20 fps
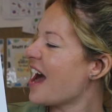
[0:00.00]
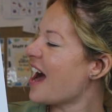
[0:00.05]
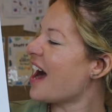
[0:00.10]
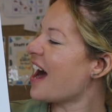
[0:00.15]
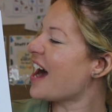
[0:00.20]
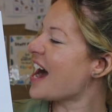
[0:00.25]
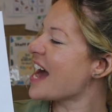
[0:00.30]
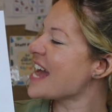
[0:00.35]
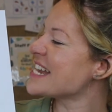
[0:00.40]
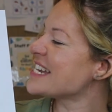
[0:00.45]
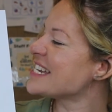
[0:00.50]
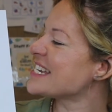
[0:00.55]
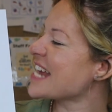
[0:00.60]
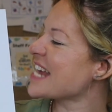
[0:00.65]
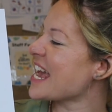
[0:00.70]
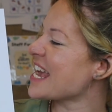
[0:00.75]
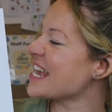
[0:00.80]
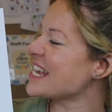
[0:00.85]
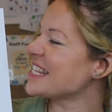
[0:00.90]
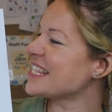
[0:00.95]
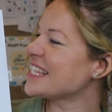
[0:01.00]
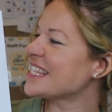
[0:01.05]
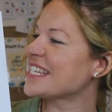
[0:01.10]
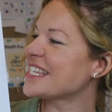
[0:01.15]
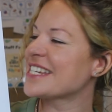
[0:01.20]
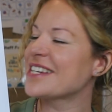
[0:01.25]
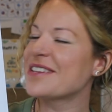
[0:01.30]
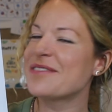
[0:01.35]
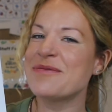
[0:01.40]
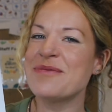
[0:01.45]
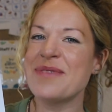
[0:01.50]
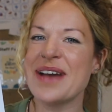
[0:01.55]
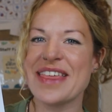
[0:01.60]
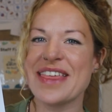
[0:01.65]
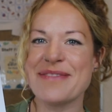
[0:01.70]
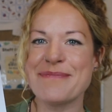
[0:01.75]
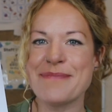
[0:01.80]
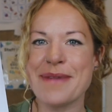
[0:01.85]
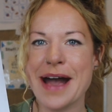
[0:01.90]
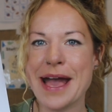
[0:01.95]
I taste
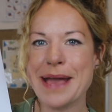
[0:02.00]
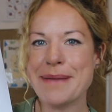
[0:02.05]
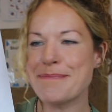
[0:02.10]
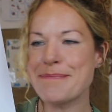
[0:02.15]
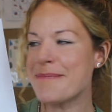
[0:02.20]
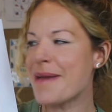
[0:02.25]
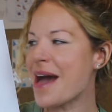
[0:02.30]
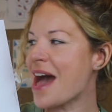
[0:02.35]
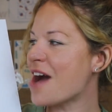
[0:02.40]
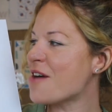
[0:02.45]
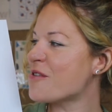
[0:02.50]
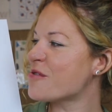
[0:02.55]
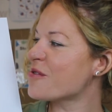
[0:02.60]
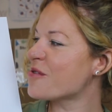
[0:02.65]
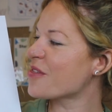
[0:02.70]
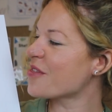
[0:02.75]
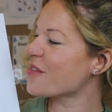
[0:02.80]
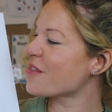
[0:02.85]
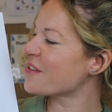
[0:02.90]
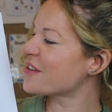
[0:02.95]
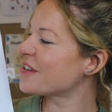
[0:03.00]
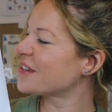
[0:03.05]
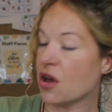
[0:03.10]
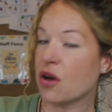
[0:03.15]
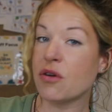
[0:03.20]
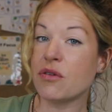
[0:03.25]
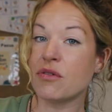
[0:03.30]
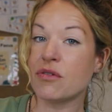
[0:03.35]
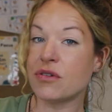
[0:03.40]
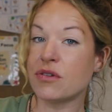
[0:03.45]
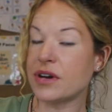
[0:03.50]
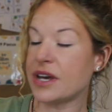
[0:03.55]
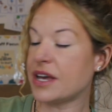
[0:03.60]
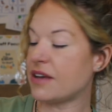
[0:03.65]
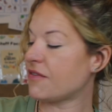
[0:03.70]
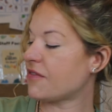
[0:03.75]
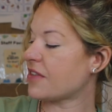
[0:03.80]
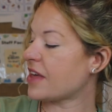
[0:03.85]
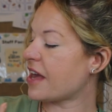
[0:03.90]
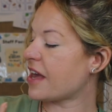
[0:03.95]
with my mouth. Or
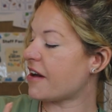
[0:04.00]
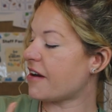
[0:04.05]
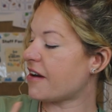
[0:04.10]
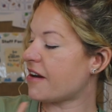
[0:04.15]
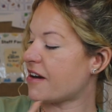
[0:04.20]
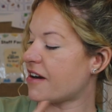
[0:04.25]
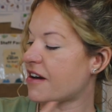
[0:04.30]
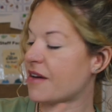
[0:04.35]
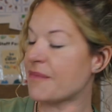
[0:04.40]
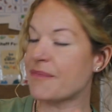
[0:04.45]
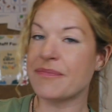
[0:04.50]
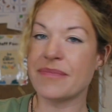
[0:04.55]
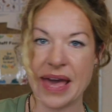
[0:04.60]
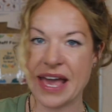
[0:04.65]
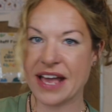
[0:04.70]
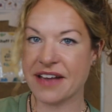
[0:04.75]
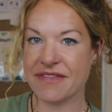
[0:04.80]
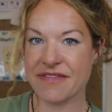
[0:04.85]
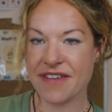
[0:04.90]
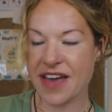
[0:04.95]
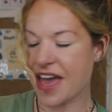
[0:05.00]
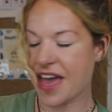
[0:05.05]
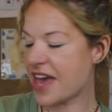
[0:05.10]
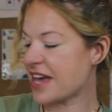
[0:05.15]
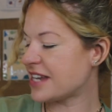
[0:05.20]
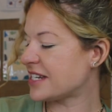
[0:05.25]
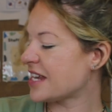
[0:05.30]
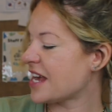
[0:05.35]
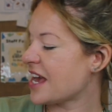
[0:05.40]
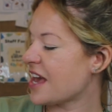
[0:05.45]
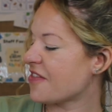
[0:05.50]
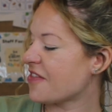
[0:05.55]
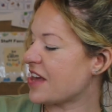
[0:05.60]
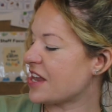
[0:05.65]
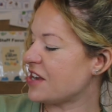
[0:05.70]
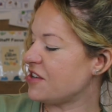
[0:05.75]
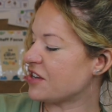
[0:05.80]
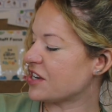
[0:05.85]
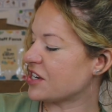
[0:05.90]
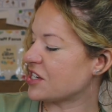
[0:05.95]
if they are peg-fed,
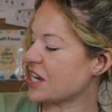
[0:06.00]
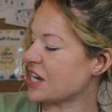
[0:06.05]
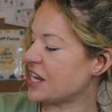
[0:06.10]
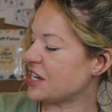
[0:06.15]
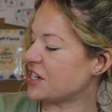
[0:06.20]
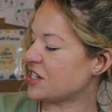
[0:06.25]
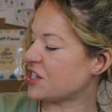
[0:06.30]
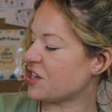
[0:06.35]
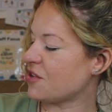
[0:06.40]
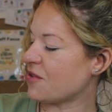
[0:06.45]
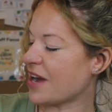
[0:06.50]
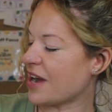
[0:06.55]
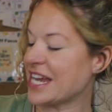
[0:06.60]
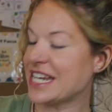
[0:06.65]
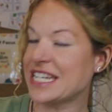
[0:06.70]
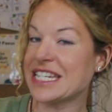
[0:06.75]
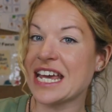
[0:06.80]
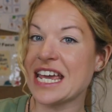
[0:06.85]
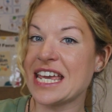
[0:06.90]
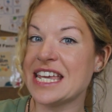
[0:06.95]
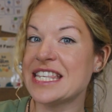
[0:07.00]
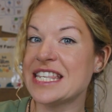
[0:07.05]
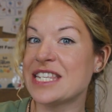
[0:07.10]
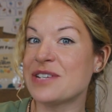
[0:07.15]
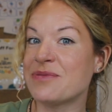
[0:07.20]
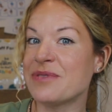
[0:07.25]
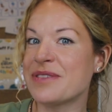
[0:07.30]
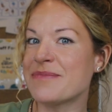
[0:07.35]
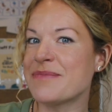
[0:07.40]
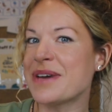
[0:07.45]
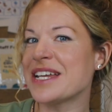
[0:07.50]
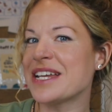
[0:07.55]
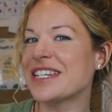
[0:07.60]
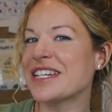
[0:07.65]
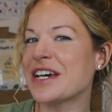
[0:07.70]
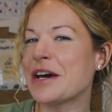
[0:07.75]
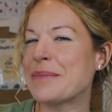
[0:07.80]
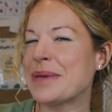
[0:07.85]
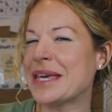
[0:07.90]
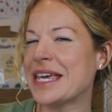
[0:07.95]
then you can change it to I taste with my
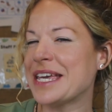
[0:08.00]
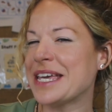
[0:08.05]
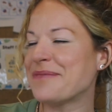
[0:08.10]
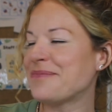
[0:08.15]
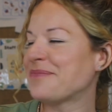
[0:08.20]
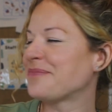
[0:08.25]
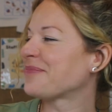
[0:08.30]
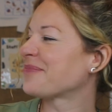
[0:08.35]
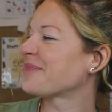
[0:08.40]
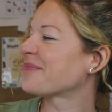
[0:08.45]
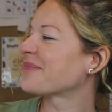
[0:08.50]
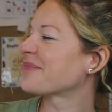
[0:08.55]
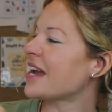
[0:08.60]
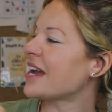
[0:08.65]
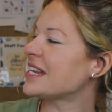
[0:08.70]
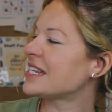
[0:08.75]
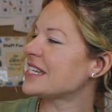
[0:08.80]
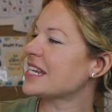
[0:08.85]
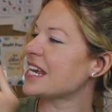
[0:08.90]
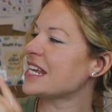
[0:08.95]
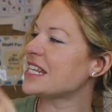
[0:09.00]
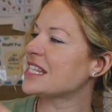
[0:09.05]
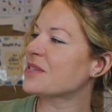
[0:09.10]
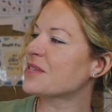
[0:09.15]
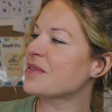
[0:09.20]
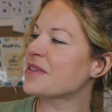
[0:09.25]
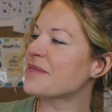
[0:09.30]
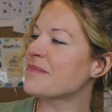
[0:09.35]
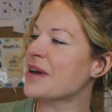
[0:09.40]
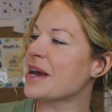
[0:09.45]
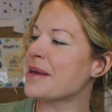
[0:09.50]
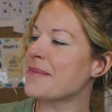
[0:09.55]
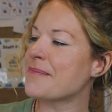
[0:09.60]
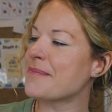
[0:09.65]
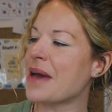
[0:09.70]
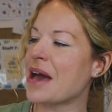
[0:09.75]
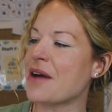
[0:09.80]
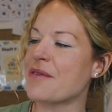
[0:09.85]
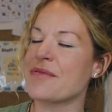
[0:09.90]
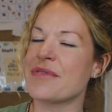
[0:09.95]
tummy. I taste with my
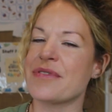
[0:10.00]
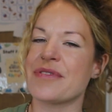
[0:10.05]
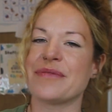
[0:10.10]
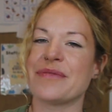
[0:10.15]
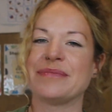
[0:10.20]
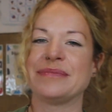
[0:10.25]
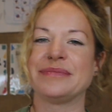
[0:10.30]
mouth.